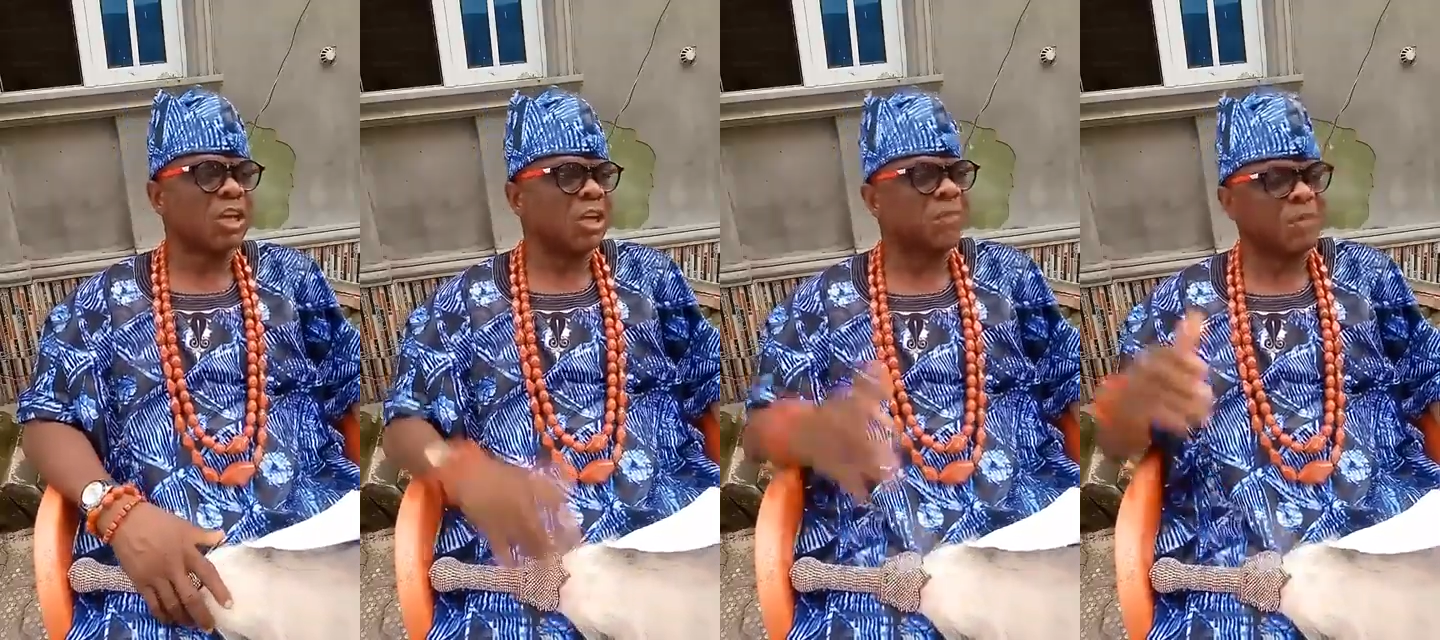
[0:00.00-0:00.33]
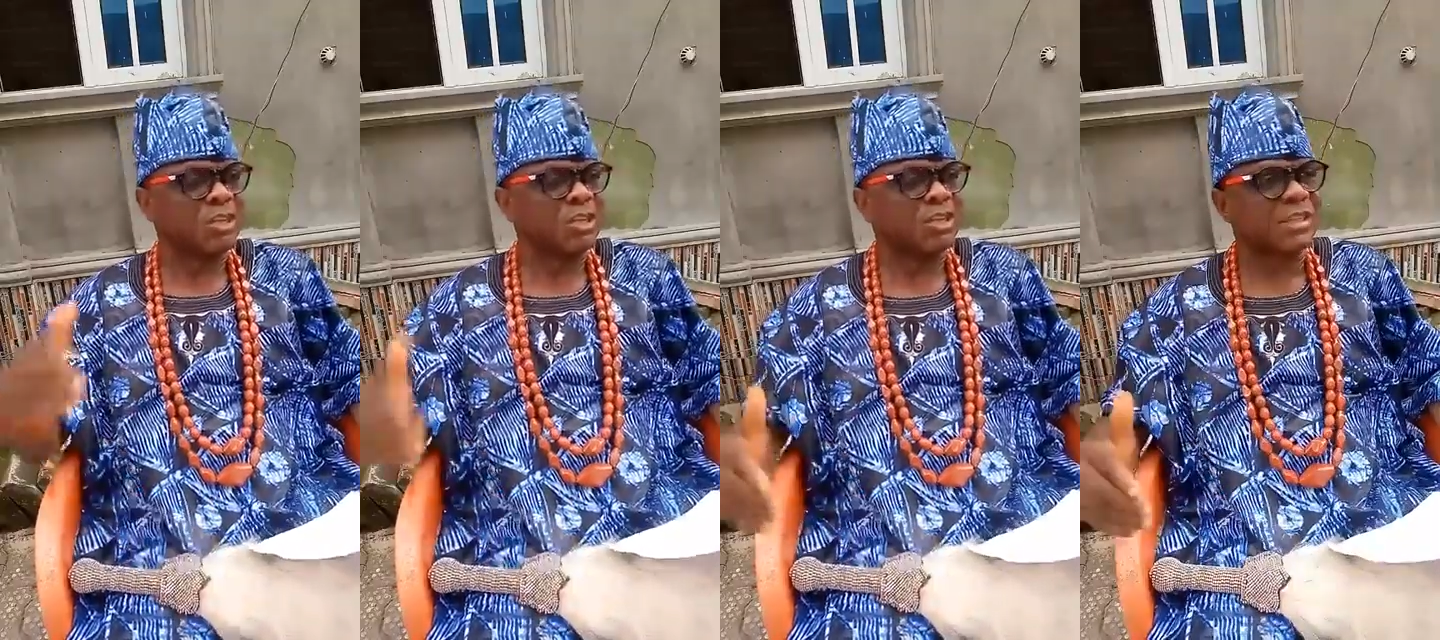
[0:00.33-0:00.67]
If
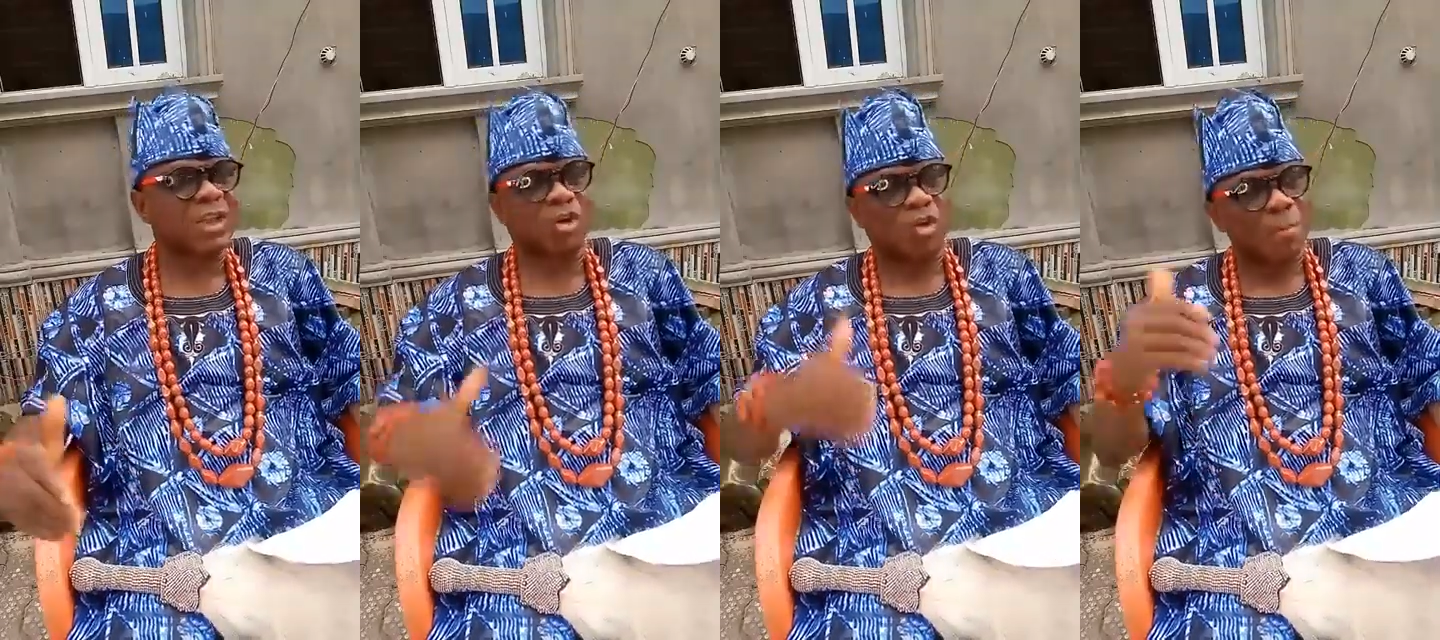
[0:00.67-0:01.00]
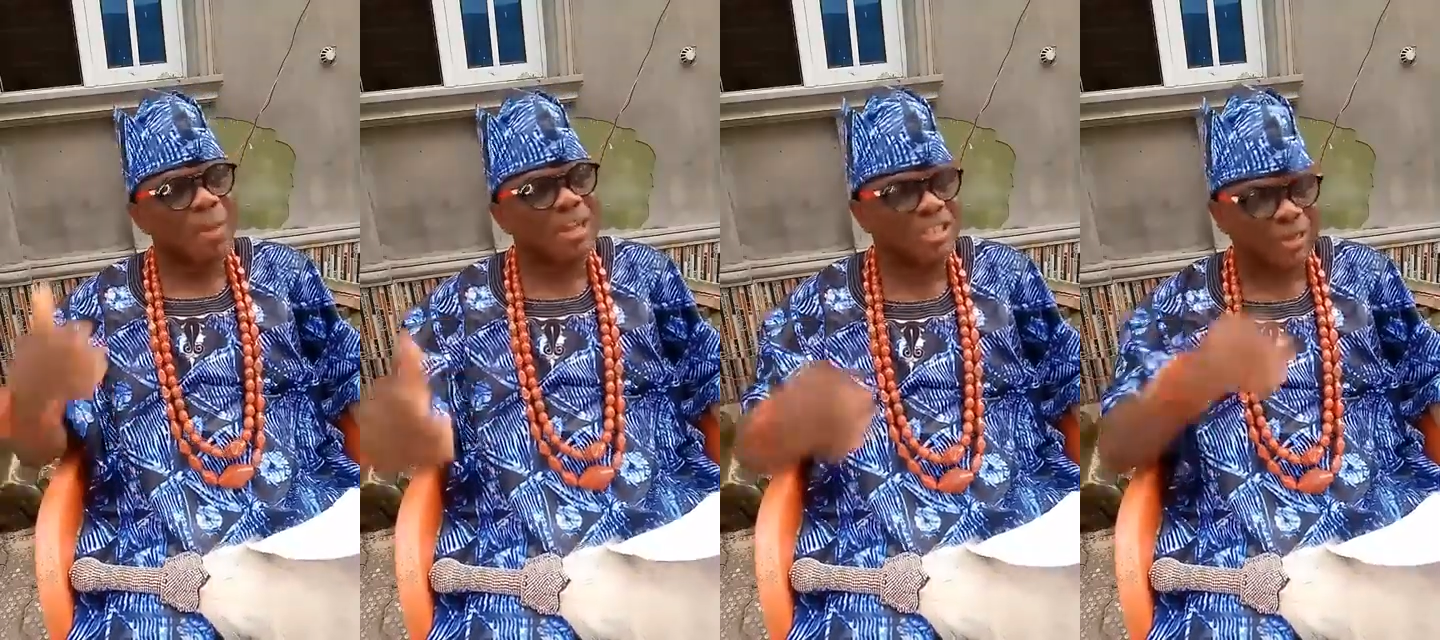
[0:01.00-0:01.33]
it is a
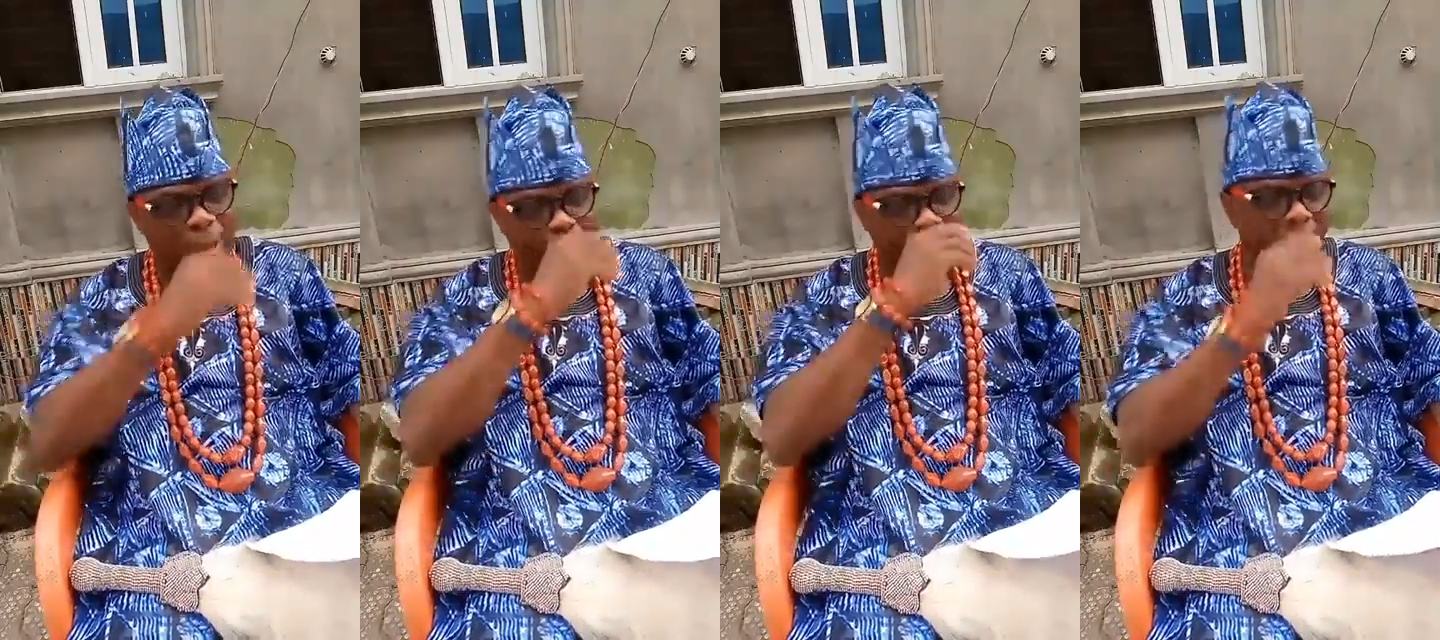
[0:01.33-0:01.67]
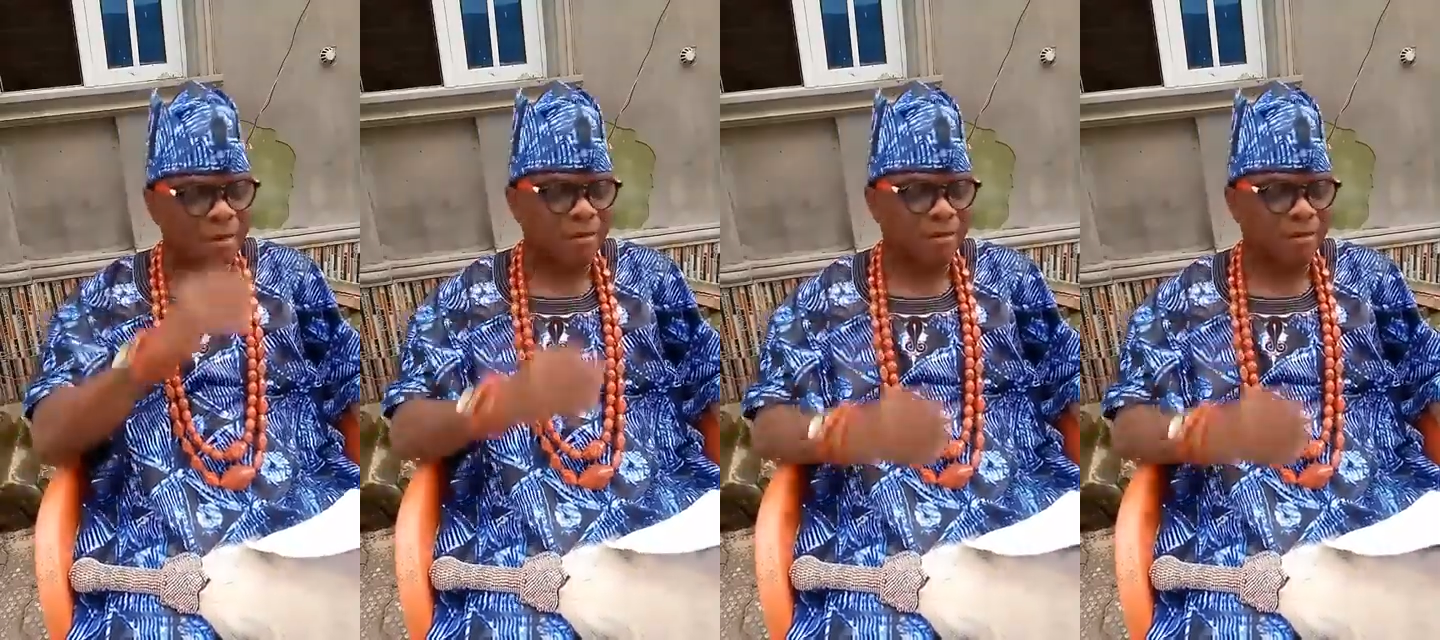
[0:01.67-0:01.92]
commercial